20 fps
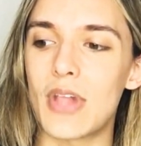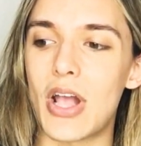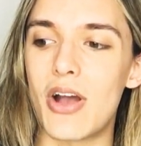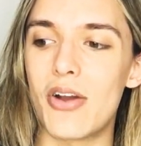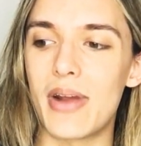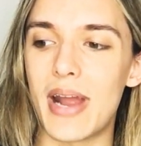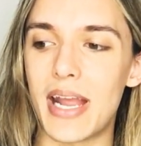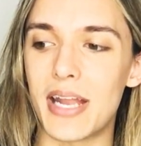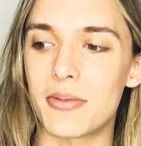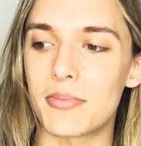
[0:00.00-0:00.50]
All
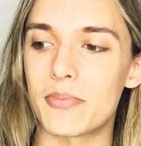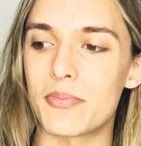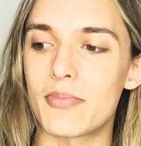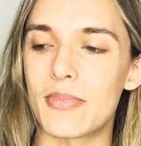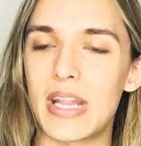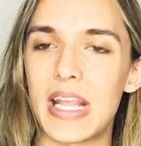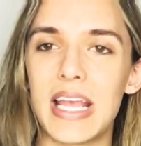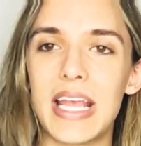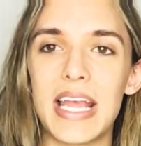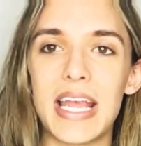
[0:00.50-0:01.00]
right.
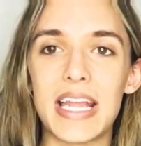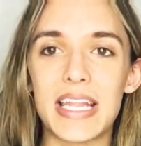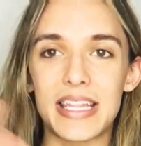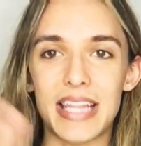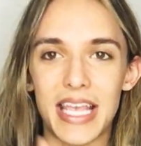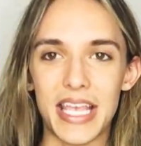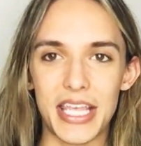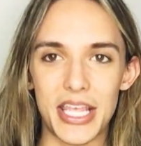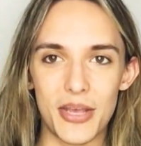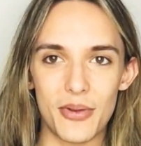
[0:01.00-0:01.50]

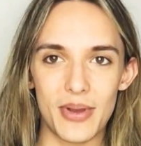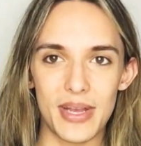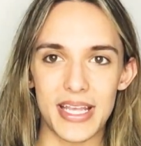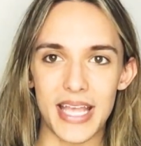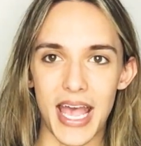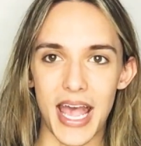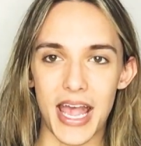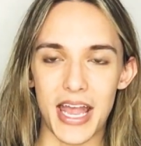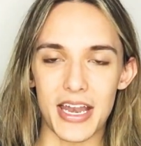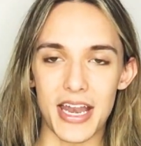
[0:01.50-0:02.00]
Thank you
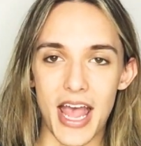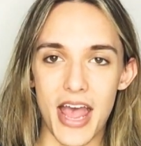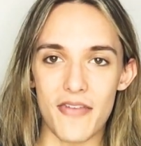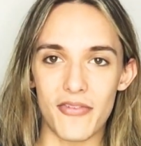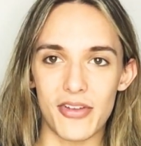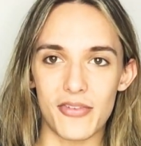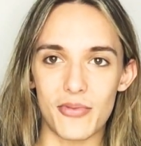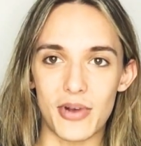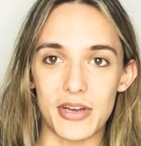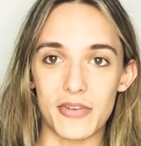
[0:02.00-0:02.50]
again,
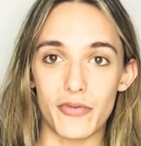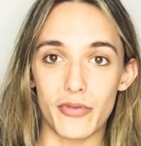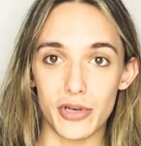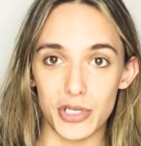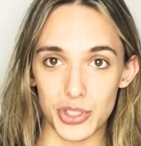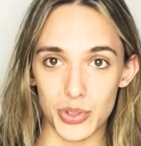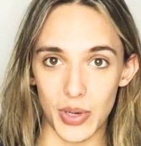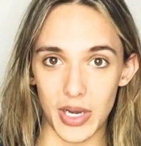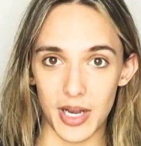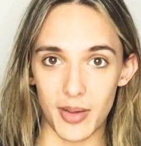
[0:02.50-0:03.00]
everyone, for
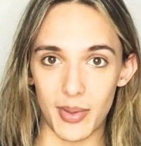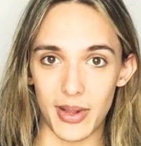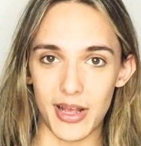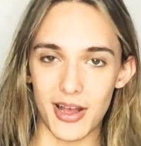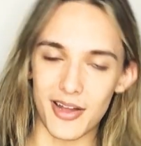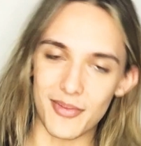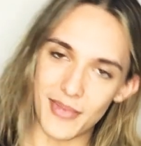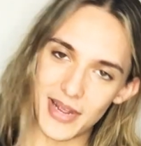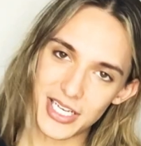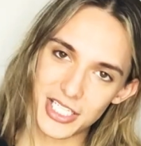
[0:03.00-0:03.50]
joining me
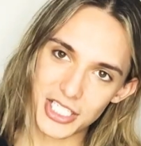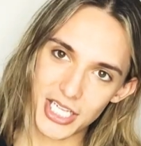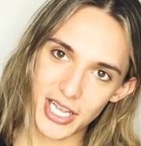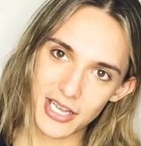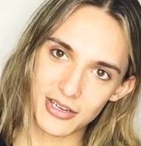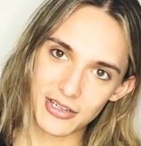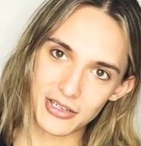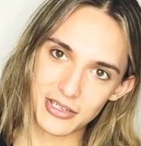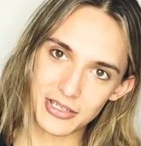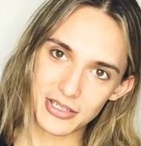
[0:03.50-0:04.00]
on my
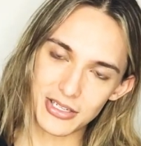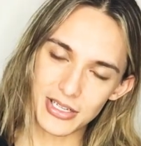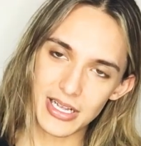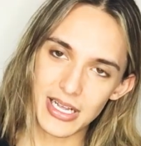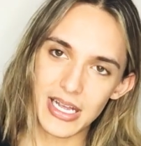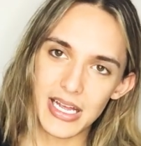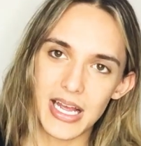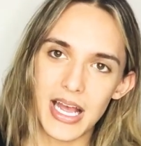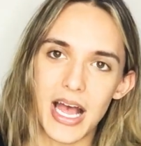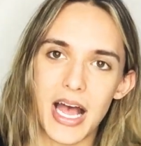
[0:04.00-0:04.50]
channel.
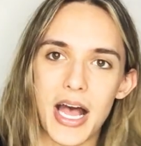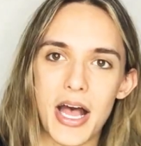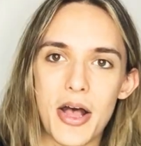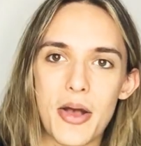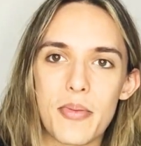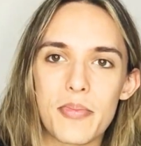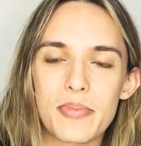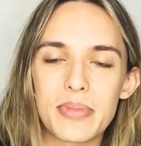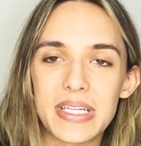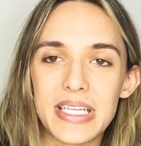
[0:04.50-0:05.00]

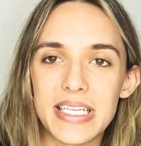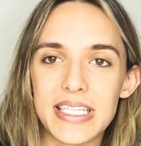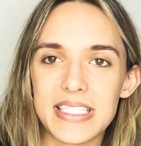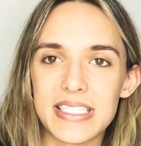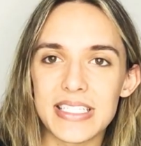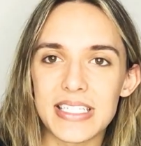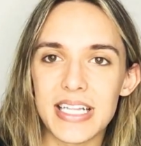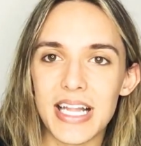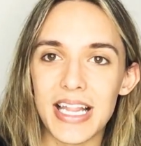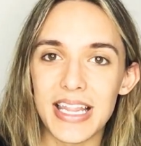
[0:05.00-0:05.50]

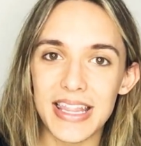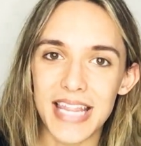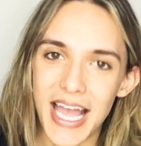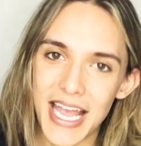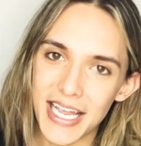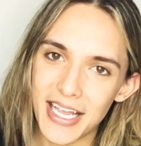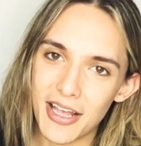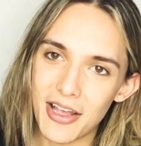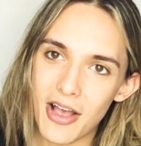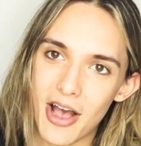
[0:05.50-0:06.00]
Please
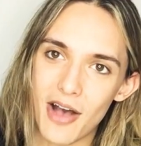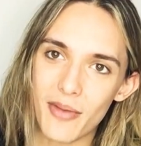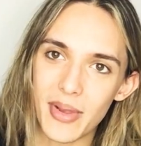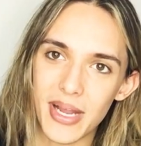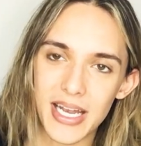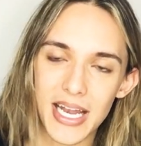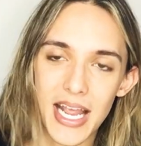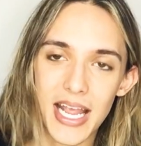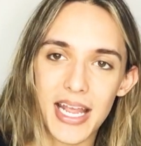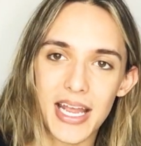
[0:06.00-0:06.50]
like,
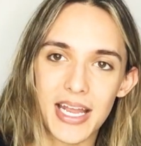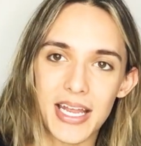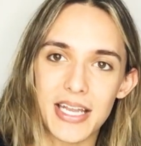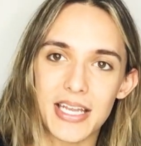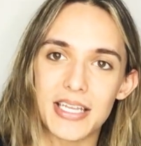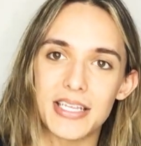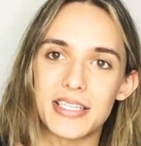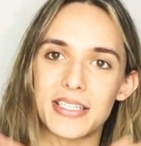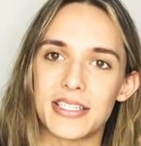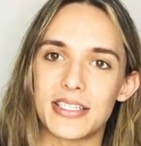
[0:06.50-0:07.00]
comment,
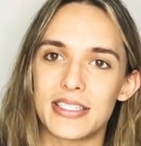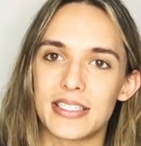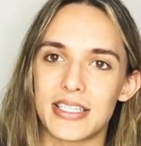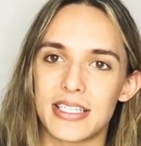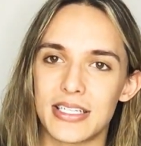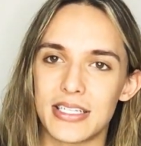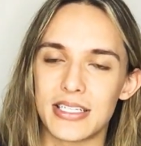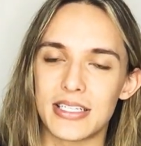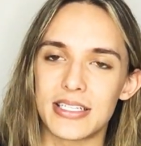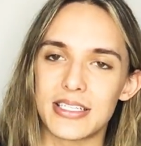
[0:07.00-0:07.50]
and
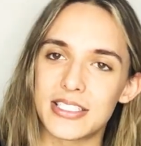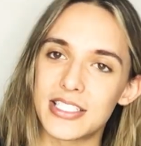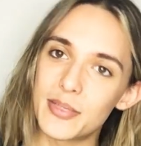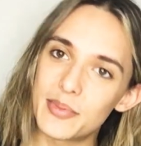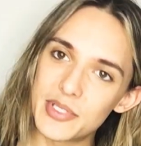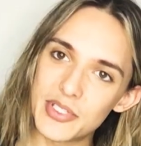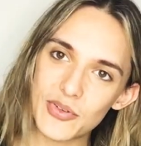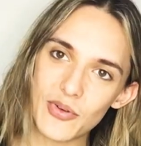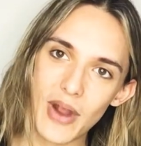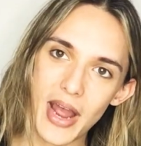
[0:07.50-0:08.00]

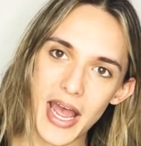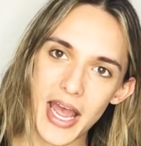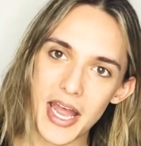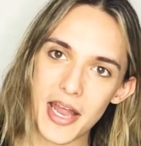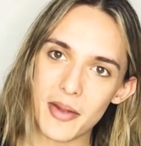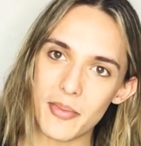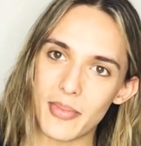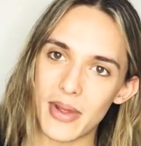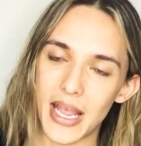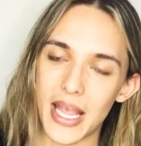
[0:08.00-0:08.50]

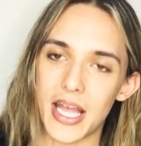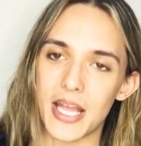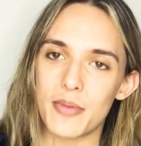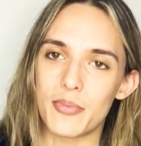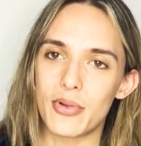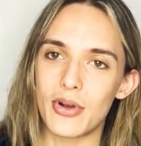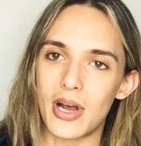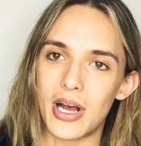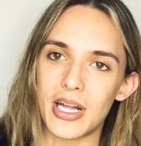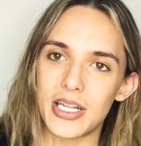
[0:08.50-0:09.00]
subscribe,
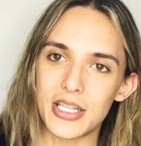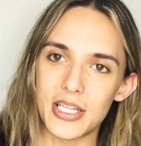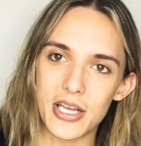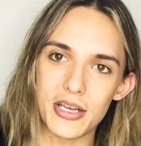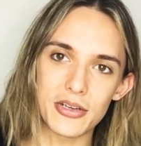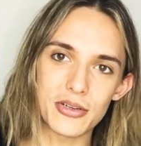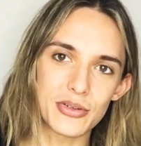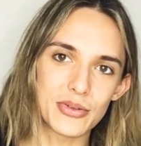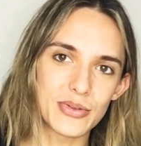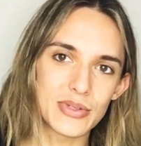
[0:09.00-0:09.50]
and put on
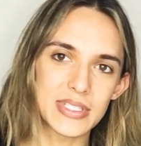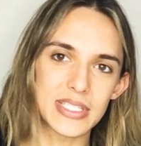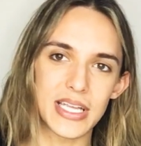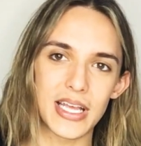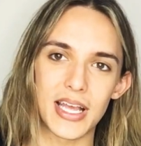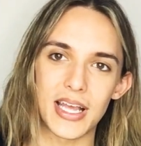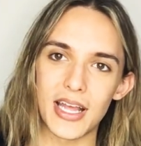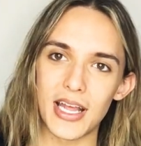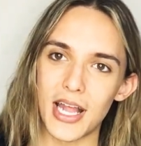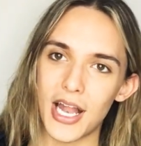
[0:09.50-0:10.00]
those
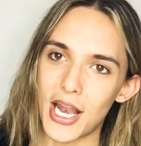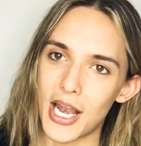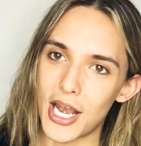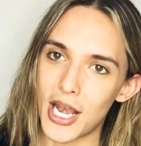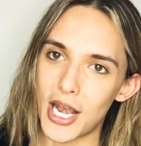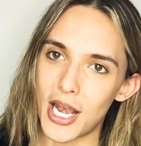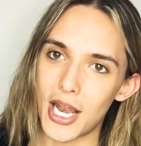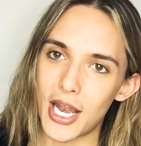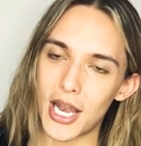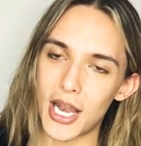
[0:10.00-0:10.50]

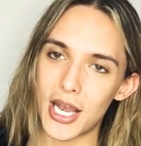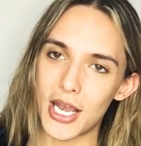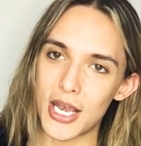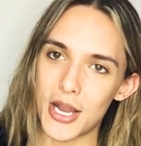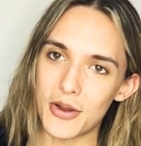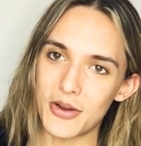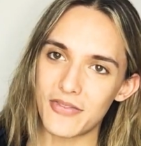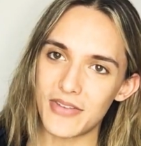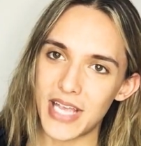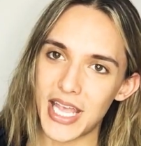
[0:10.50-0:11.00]

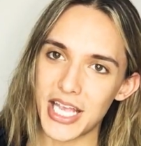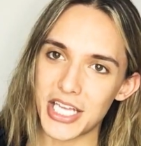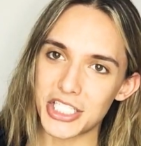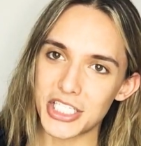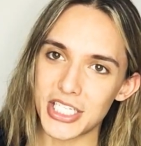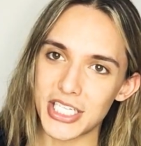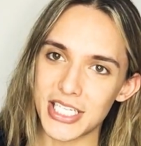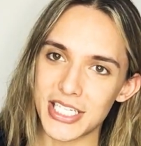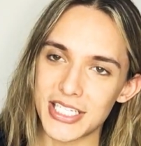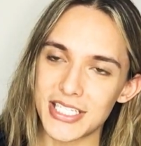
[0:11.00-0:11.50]

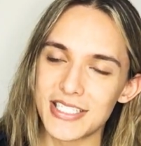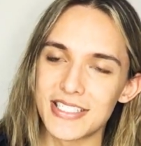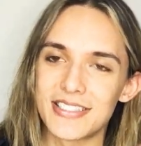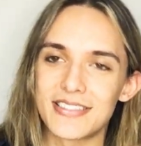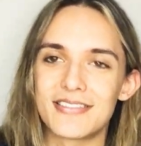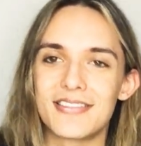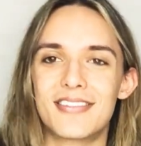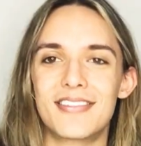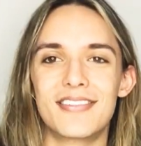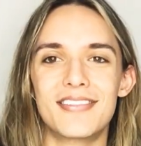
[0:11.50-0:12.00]
notifications
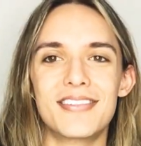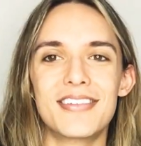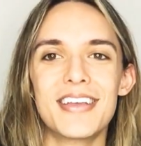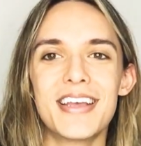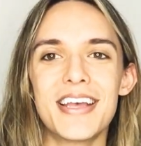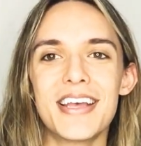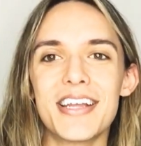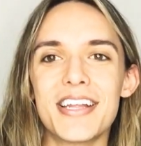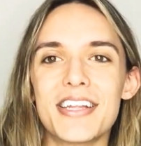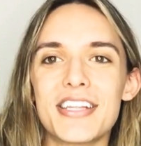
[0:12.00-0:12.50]

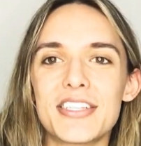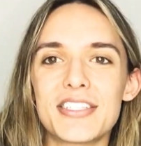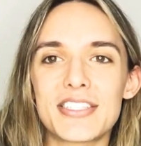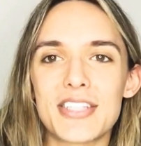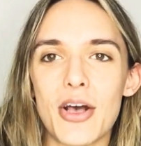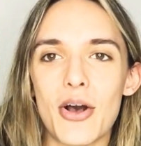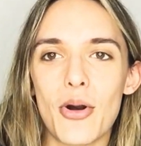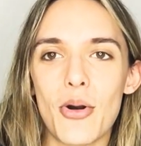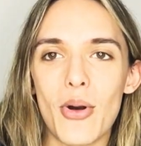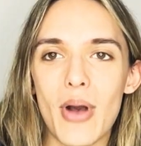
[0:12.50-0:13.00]

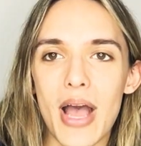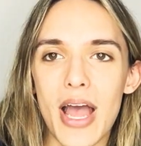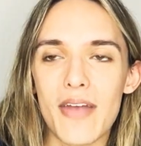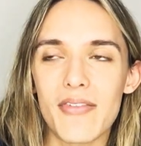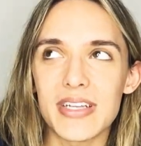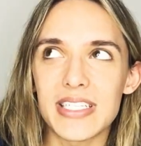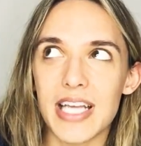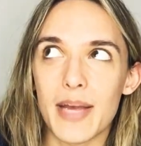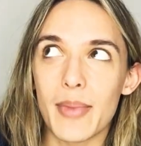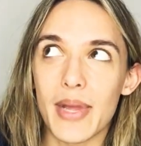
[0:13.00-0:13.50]
so
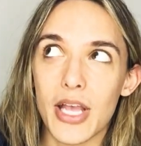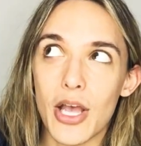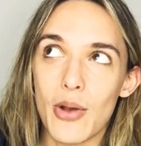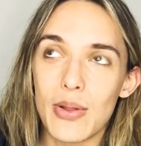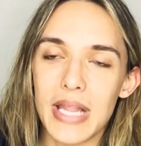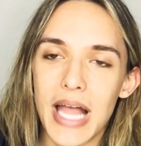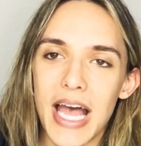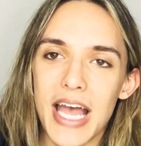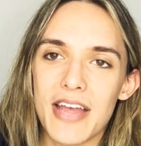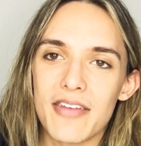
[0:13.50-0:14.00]
every time I go
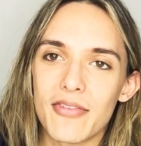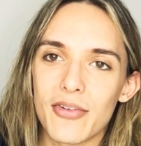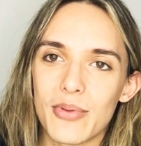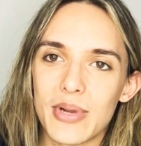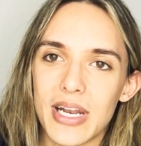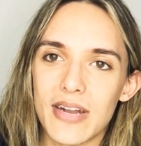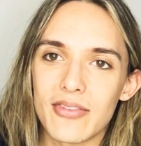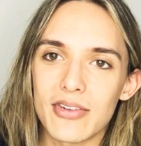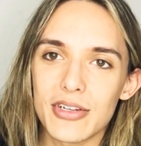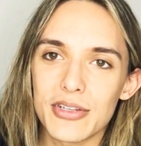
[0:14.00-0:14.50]
live or
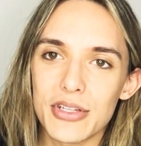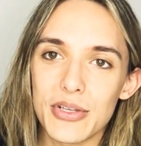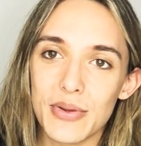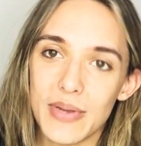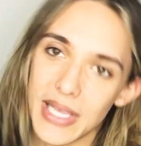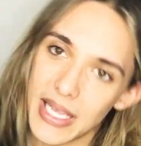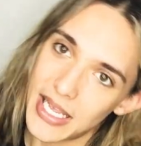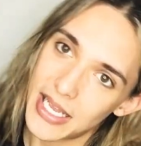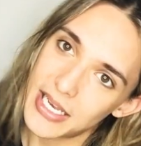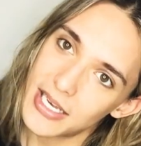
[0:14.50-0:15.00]
whatever, you
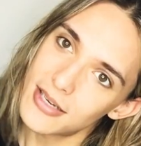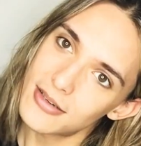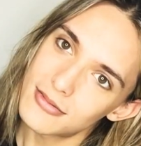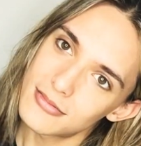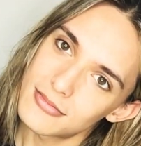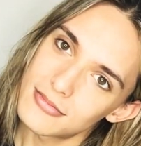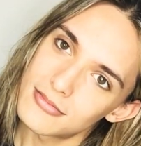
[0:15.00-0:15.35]
can